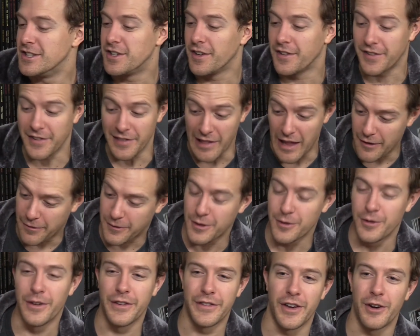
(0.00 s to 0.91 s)
just left
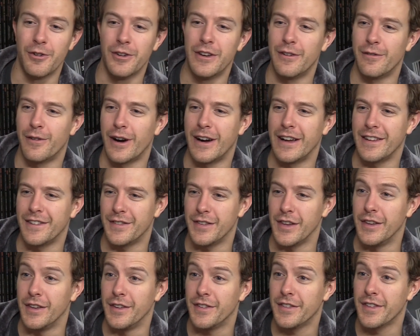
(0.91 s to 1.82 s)
to his own
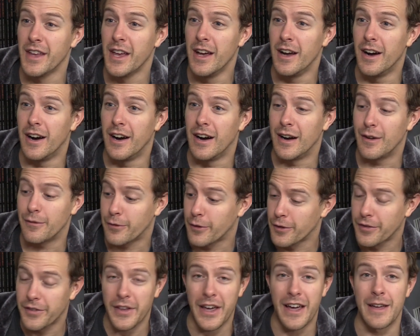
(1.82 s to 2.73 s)
devices. Uh,
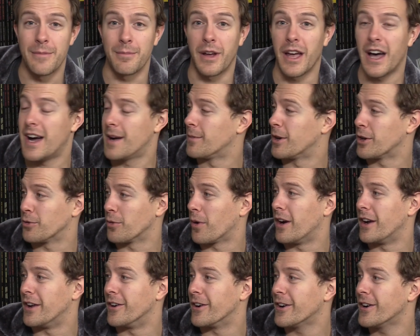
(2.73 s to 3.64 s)
first time comic
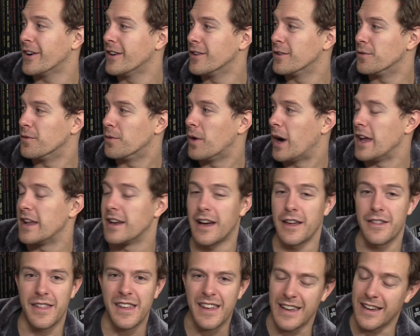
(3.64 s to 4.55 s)
writer, and
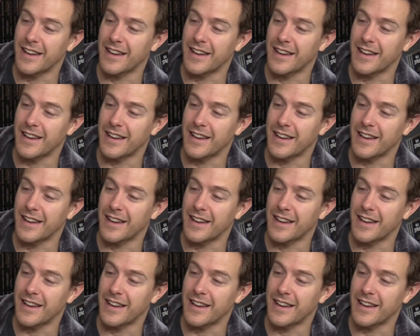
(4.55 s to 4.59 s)
I think